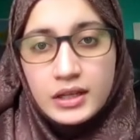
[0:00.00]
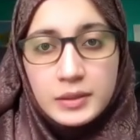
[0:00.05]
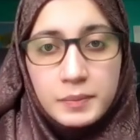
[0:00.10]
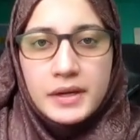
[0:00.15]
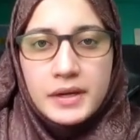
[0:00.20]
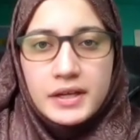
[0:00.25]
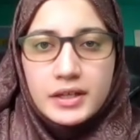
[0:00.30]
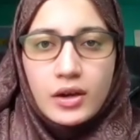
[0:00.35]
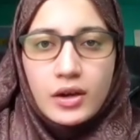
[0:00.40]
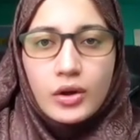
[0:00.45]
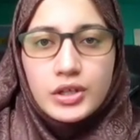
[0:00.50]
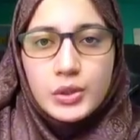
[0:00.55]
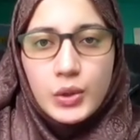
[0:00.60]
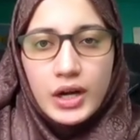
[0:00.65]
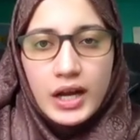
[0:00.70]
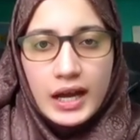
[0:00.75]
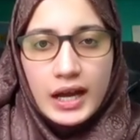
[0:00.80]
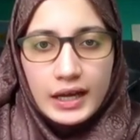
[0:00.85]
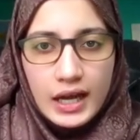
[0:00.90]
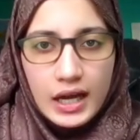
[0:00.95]
Depending on
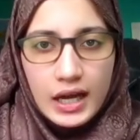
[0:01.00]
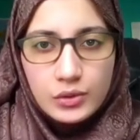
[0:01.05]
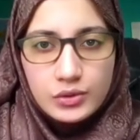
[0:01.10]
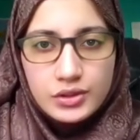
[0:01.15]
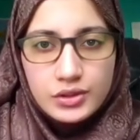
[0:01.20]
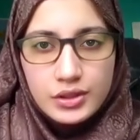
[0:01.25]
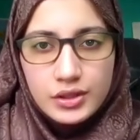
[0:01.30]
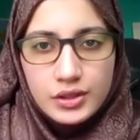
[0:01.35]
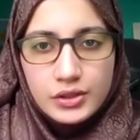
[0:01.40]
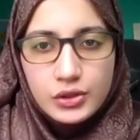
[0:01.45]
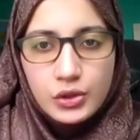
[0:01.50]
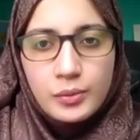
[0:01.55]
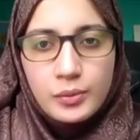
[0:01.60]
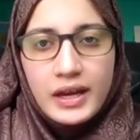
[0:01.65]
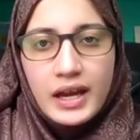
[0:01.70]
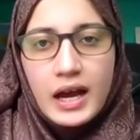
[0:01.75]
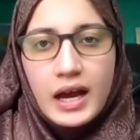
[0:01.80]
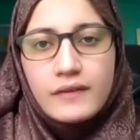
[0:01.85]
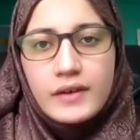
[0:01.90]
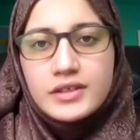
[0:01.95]
your account, you
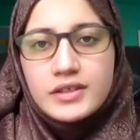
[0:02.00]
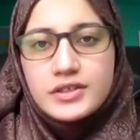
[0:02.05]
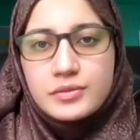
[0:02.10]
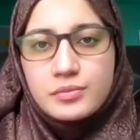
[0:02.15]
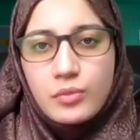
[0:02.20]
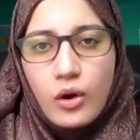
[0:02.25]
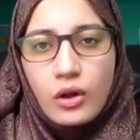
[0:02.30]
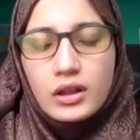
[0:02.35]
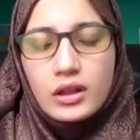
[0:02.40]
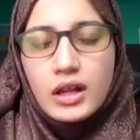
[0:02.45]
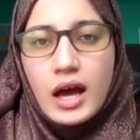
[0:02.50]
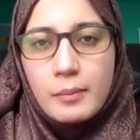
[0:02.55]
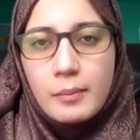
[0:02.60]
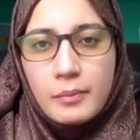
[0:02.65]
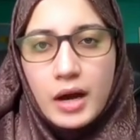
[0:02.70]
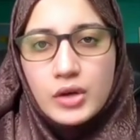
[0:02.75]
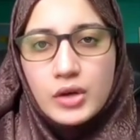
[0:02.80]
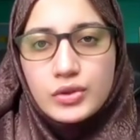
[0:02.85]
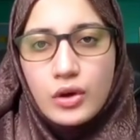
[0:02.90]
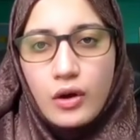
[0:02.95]
may have a small
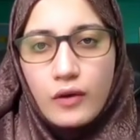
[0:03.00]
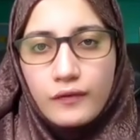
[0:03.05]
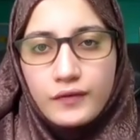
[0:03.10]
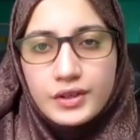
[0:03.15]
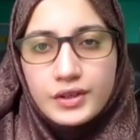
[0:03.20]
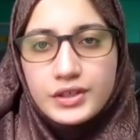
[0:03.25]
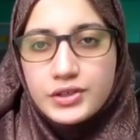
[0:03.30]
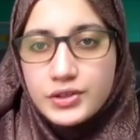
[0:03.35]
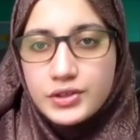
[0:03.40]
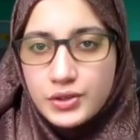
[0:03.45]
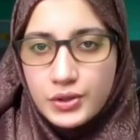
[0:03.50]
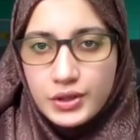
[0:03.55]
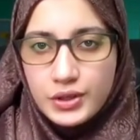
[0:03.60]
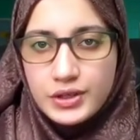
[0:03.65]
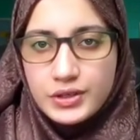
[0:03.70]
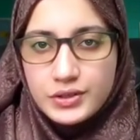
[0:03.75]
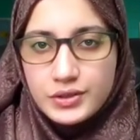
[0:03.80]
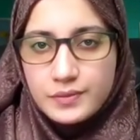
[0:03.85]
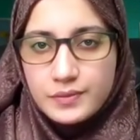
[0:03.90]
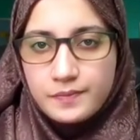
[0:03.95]
amount of free
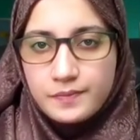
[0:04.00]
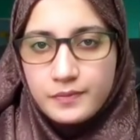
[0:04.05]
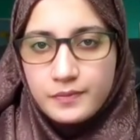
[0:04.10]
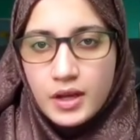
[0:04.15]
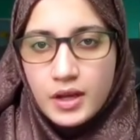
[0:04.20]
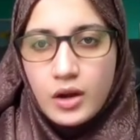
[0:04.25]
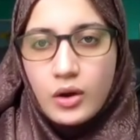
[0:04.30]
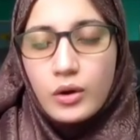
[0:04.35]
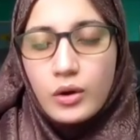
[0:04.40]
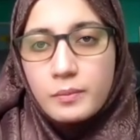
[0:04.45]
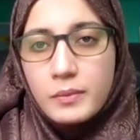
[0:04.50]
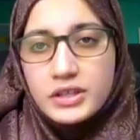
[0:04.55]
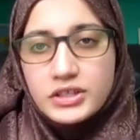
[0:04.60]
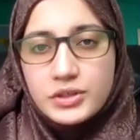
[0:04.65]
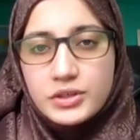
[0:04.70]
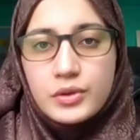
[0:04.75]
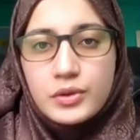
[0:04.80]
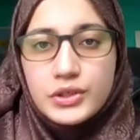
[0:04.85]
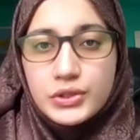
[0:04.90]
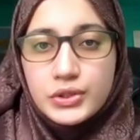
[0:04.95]
storage, or
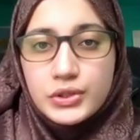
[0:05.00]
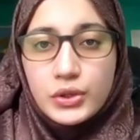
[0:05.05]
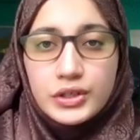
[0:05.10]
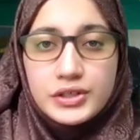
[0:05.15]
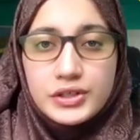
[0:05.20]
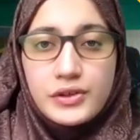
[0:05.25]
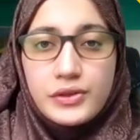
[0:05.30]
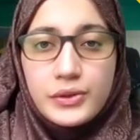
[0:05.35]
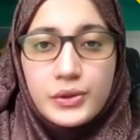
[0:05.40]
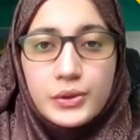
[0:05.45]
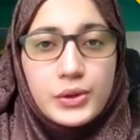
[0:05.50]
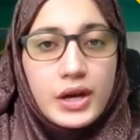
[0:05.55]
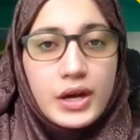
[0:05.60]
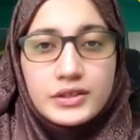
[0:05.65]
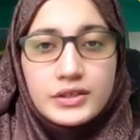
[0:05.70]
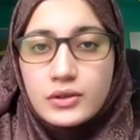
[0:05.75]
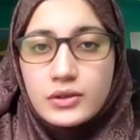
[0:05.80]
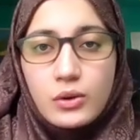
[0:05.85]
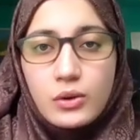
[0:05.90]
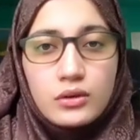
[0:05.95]
much more storage through
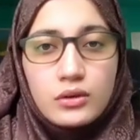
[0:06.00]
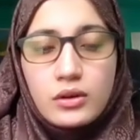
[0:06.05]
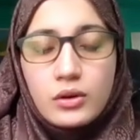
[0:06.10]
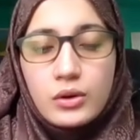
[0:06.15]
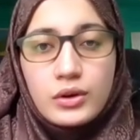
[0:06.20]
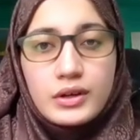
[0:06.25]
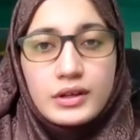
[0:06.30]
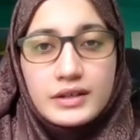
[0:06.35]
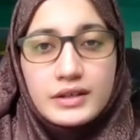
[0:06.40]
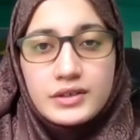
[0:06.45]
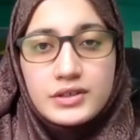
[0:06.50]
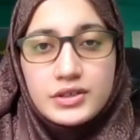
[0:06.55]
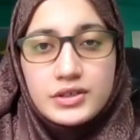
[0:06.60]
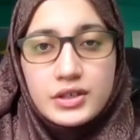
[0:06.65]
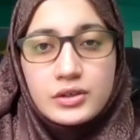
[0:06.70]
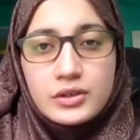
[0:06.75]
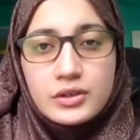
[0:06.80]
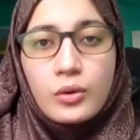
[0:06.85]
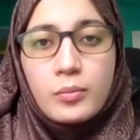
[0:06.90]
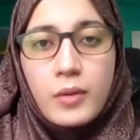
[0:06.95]
a school,
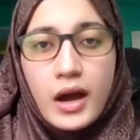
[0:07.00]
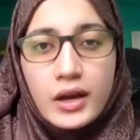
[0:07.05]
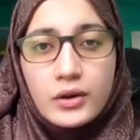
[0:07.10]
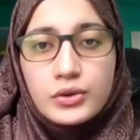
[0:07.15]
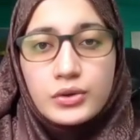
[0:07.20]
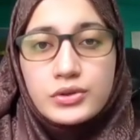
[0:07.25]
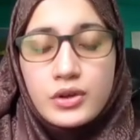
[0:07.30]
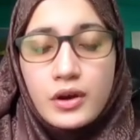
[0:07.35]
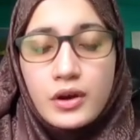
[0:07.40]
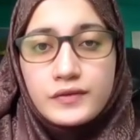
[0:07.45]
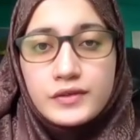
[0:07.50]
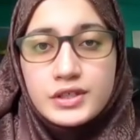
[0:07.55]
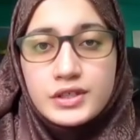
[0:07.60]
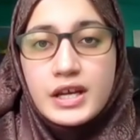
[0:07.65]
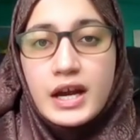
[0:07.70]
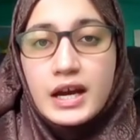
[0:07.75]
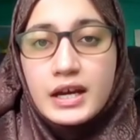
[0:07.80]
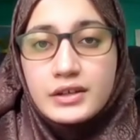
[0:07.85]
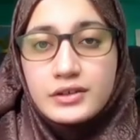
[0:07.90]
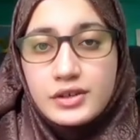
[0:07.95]
organization, or Microsoft
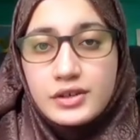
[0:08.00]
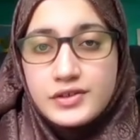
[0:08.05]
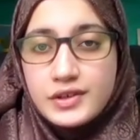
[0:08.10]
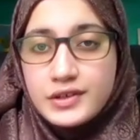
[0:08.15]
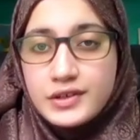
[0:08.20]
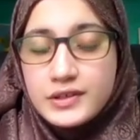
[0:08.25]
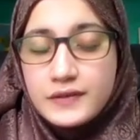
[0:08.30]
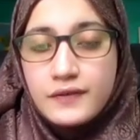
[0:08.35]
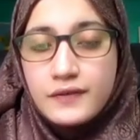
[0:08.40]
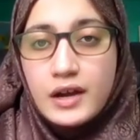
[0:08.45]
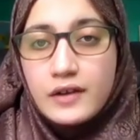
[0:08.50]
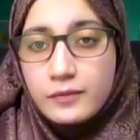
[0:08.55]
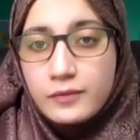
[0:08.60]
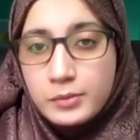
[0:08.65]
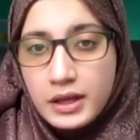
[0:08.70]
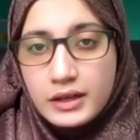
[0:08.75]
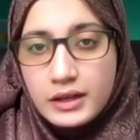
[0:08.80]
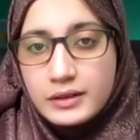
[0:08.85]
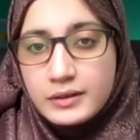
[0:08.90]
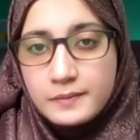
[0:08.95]

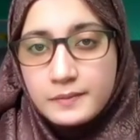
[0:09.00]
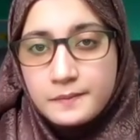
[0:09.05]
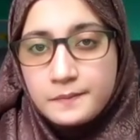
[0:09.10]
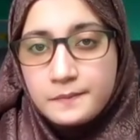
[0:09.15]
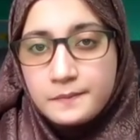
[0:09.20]
365 plan.